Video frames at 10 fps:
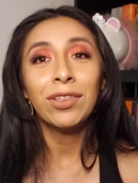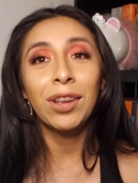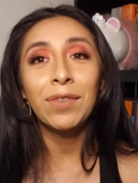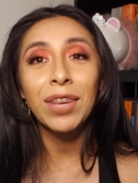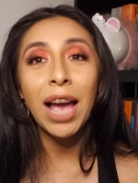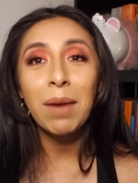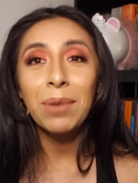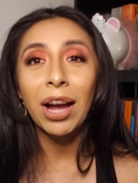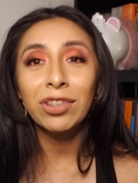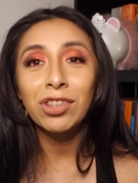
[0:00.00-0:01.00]
So if you got
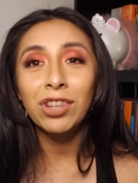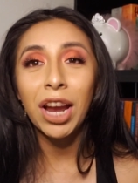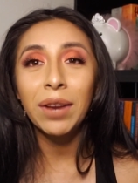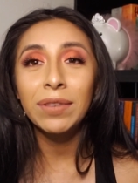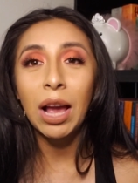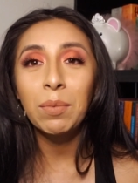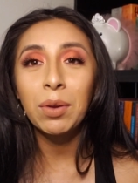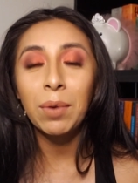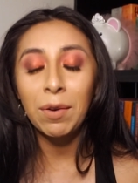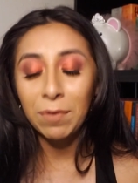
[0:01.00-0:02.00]
Boxycharm, tell
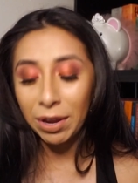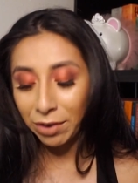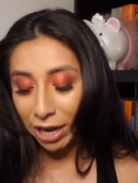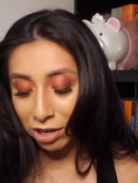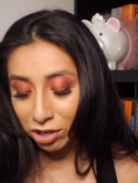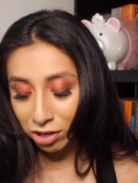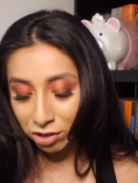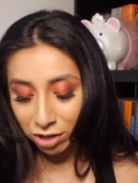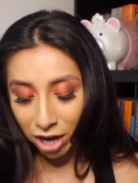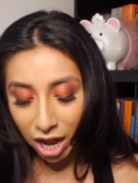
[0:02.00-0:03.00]
me what
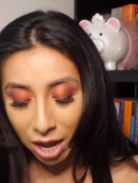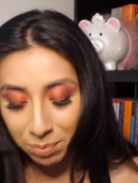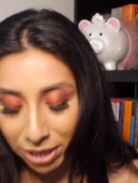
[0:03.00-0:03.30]
variations you got,